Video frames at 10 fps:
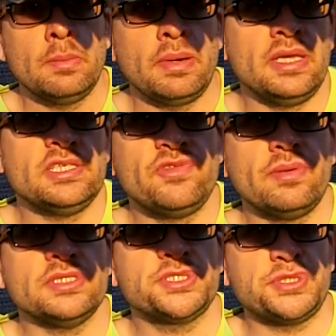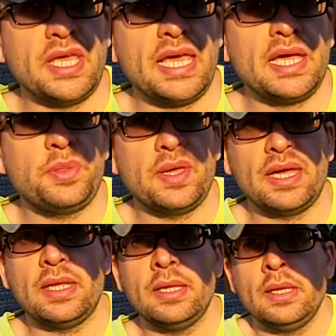But it's very sad
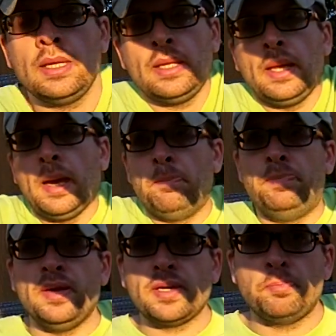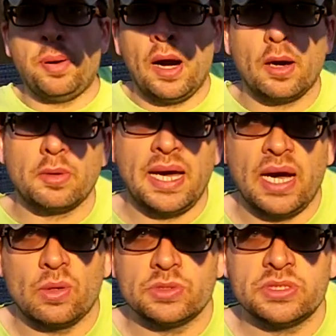that a big
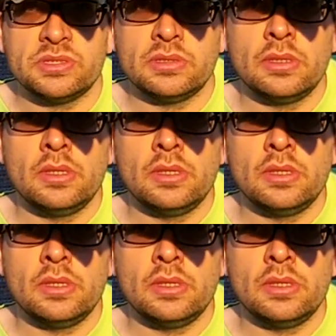powerhouse